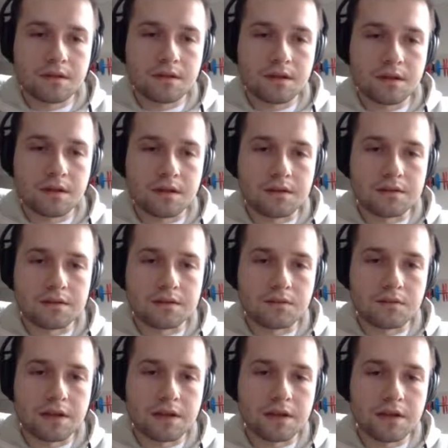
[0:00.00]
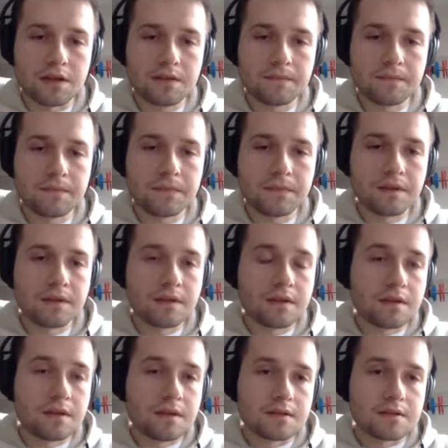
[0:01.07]
it's ready.
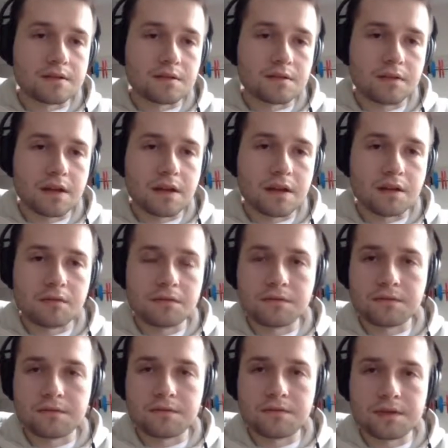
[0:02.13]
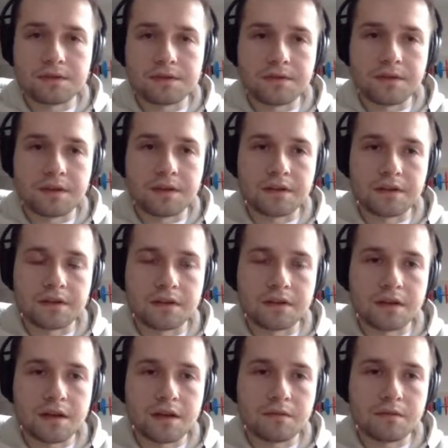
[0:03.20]
So now, first thing
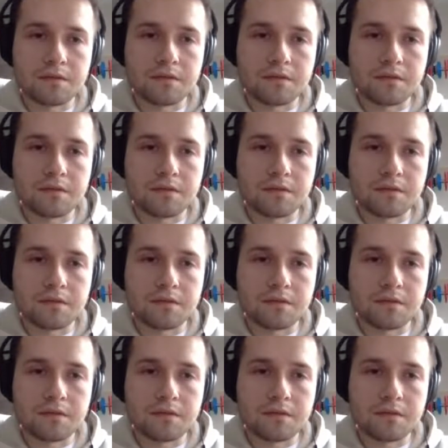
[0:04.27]
I